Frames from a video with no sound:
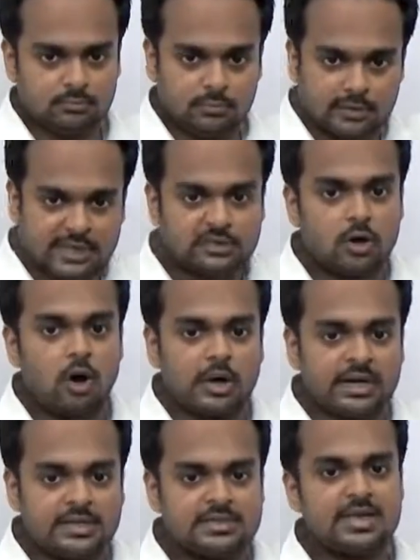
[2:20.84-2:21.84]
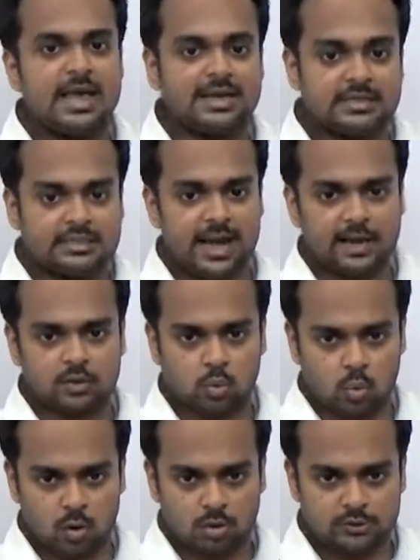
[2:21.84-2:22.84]
These are his
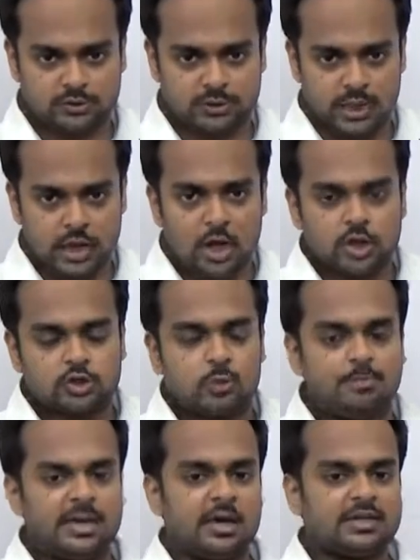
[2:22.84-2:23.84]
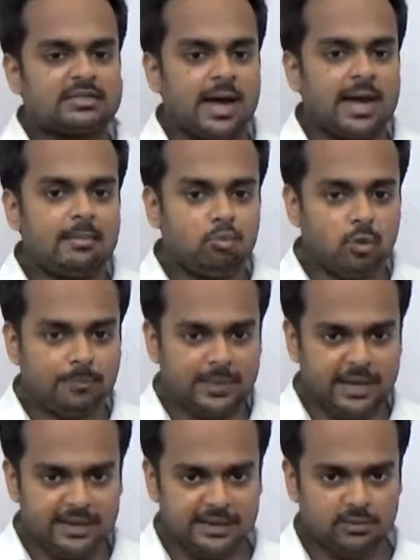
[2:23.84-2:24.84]
exact words. So because I am
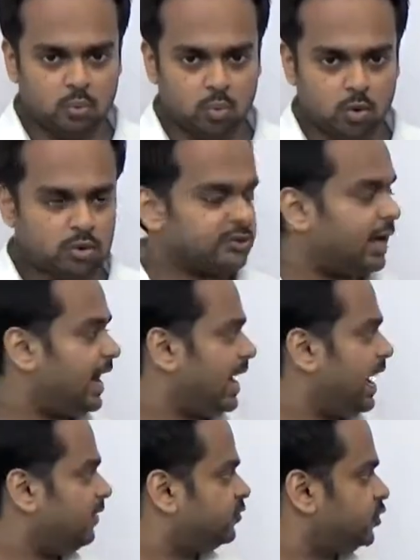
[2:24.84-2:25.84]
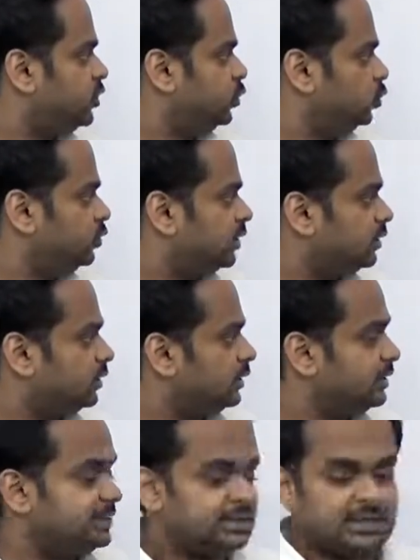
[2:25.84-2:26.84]
repeating the words, I have to use
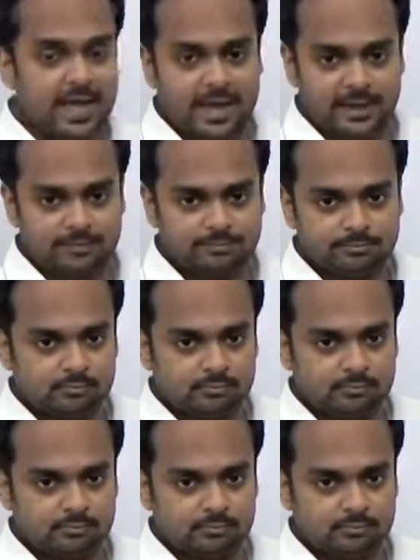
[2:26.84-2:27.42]
say.